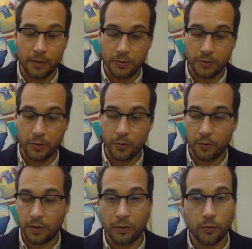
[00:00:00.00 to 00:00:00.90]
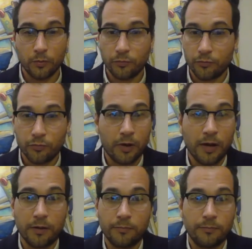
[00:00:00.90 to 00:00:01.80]
So it'll
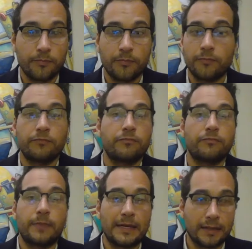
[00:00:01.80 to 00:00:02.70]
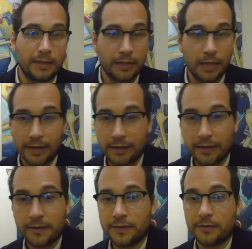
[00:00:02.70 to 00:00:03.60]
run basically like
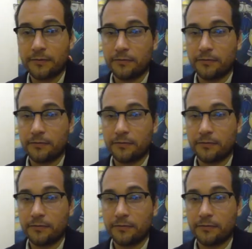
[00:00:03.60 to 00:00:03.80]
this.